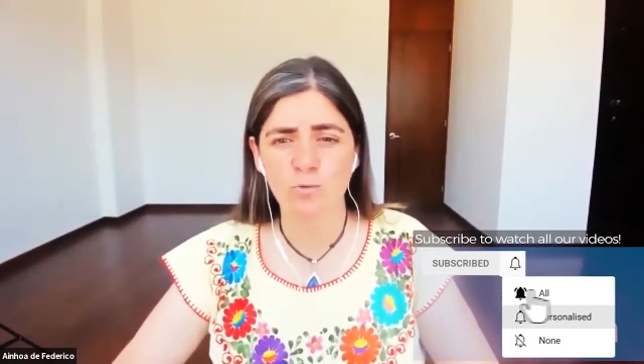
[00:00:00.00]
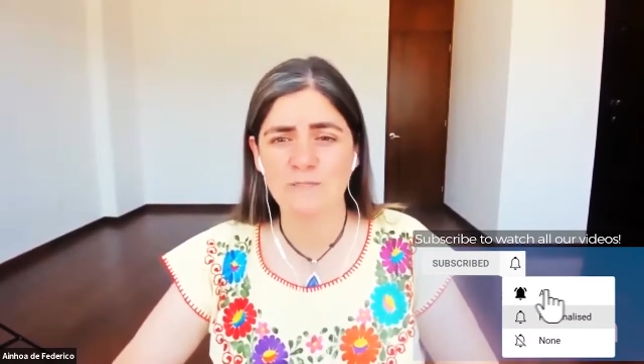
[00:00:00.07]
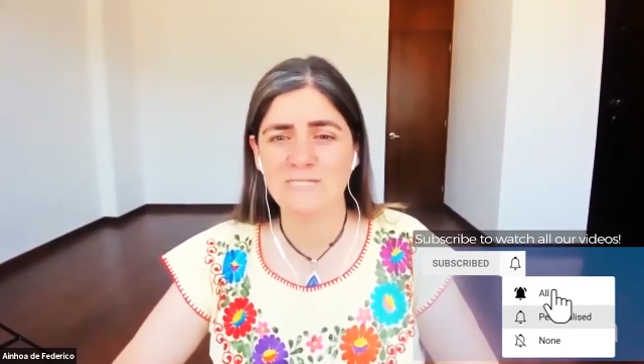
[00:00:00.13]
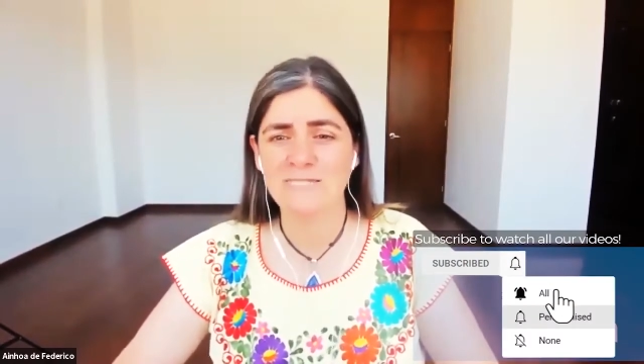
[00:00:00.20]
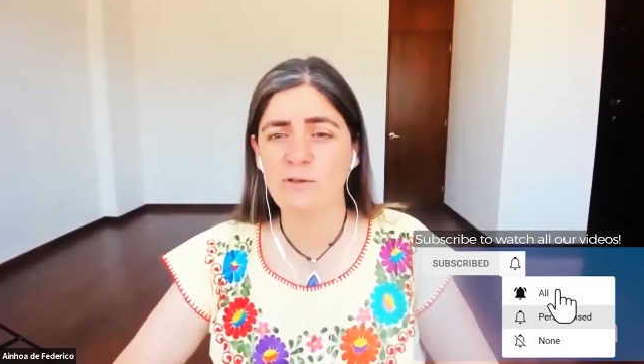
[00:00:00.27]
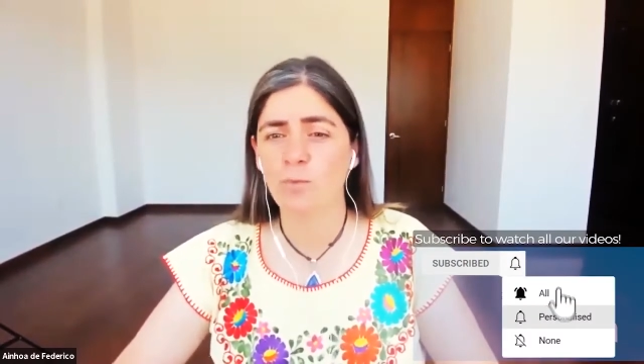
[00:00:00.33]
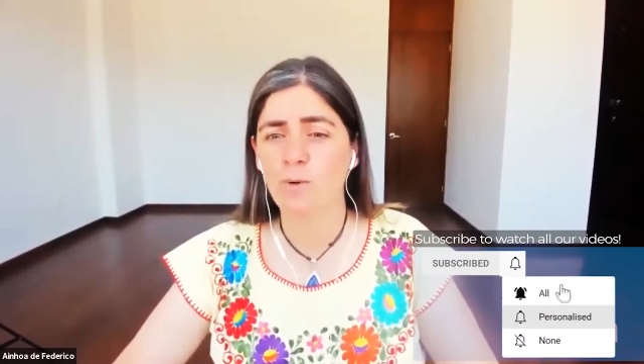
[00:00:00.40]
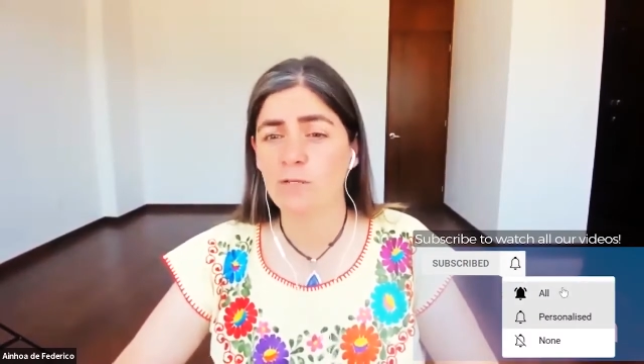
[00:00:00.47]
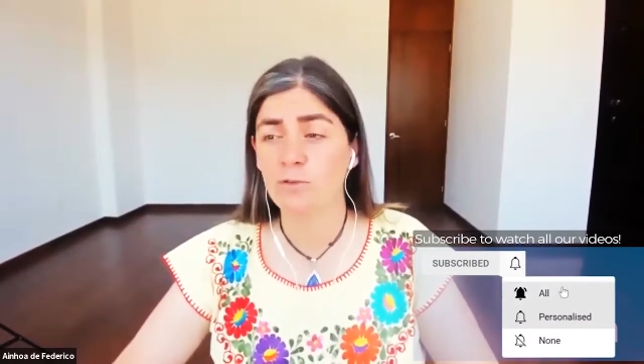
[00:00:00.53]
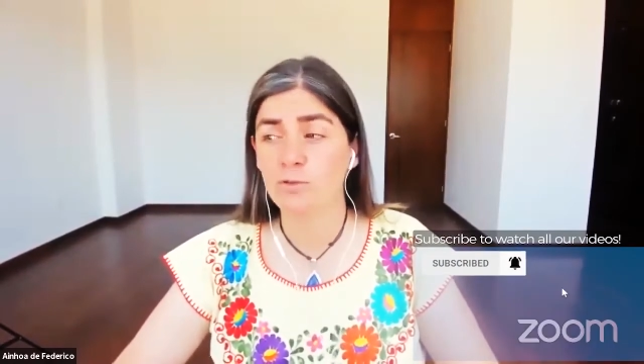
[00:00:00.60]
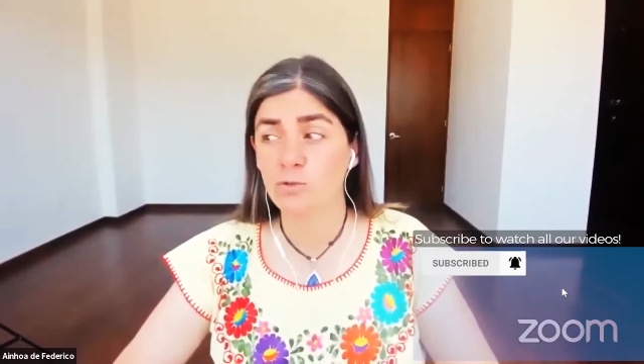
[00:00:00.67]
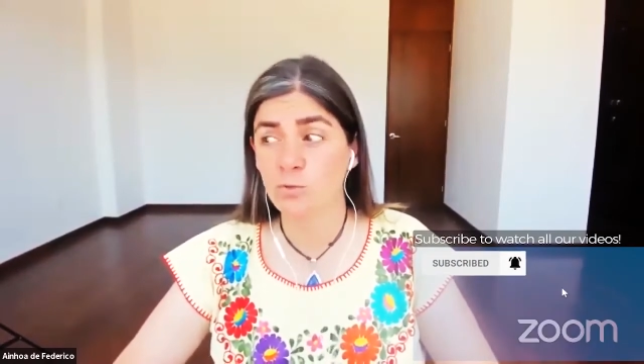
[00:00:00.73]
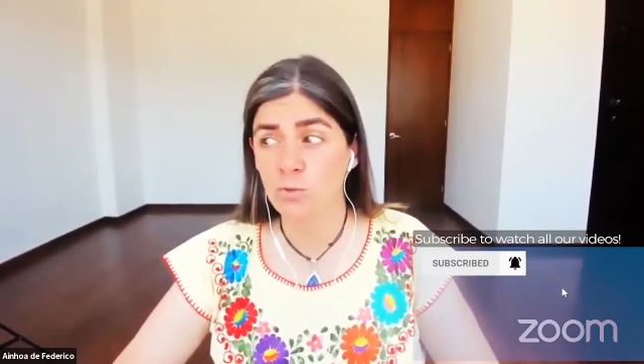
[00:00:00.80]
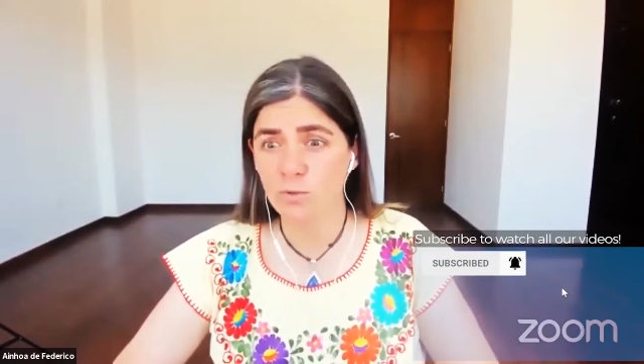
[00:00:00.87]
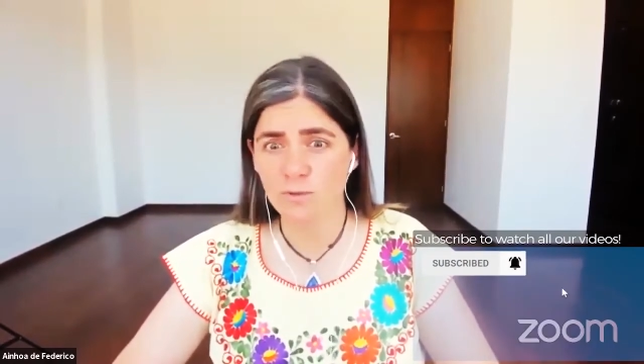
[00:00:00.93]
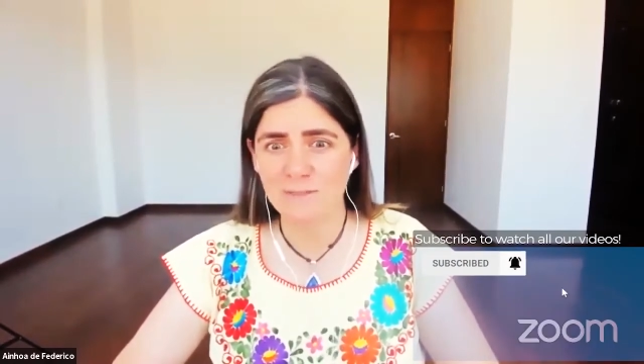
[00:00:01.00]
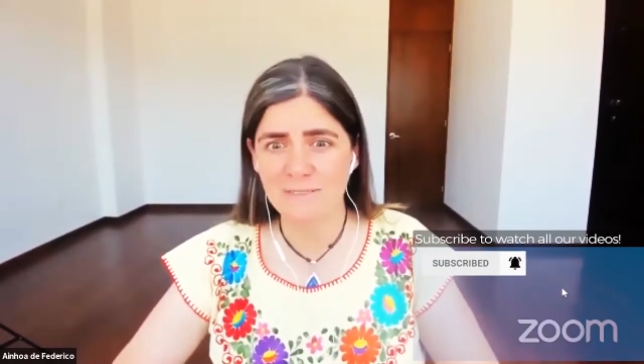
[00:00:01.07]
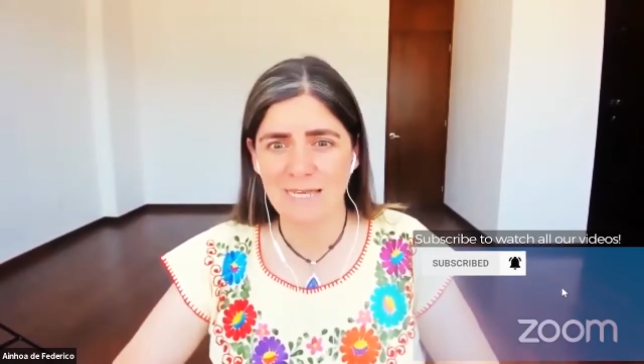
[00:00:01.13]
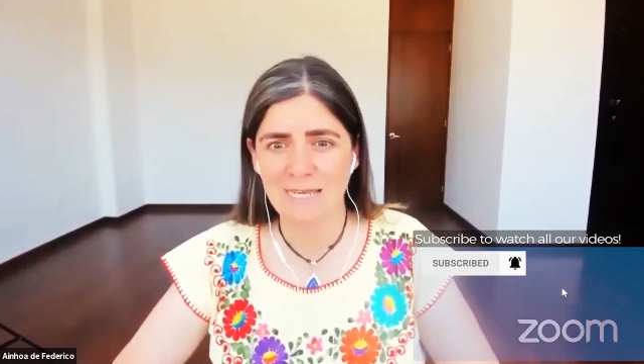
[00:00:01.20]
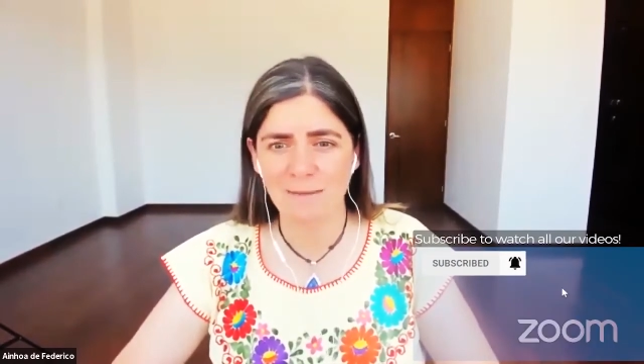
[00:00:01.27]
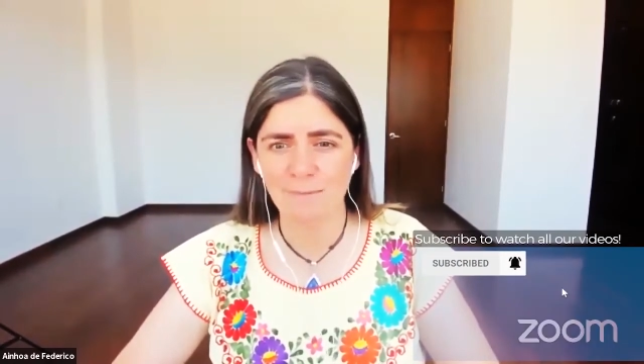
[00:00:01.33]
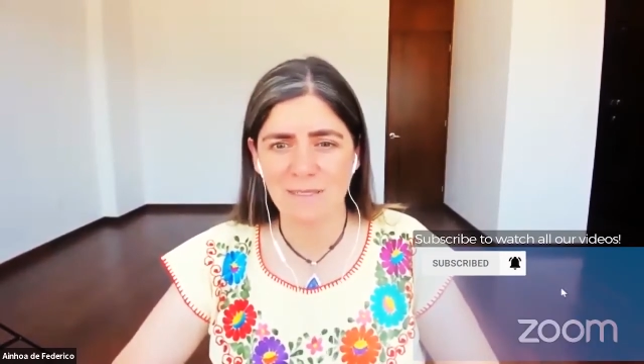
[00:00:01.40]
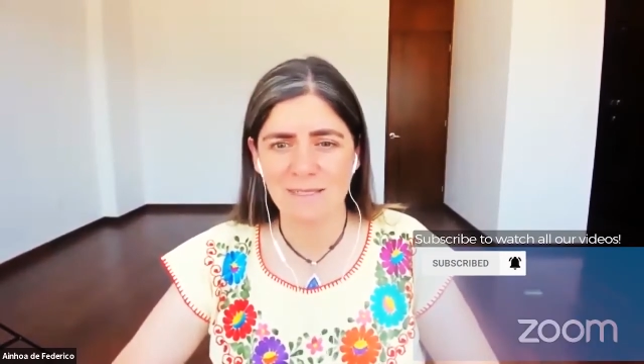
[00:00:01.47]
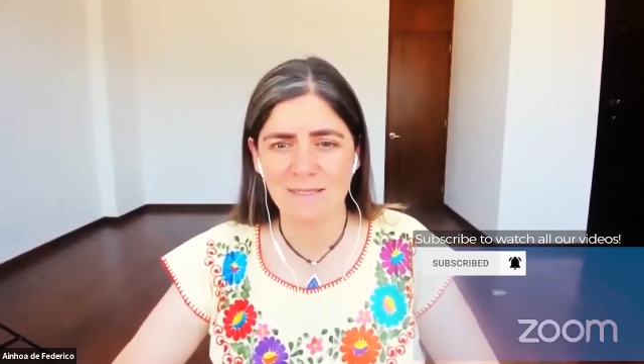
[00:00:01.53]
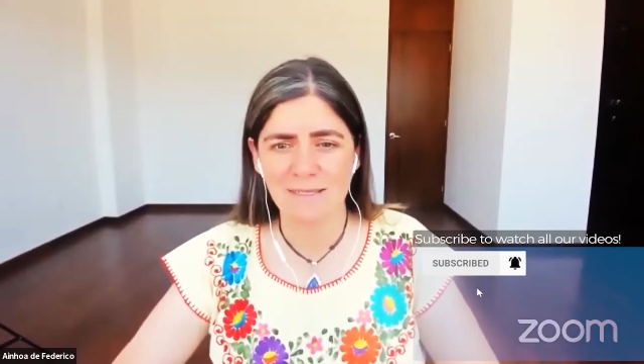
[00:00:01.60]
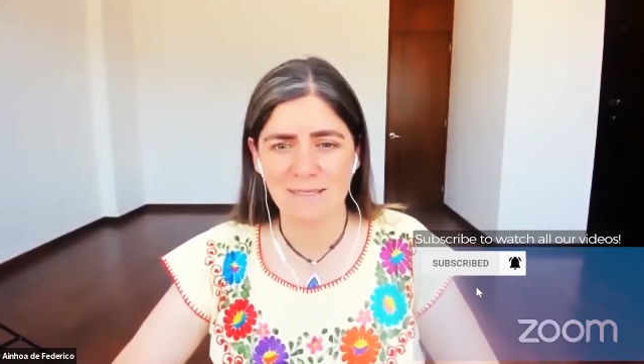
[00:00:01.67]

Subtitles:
who see well do all the time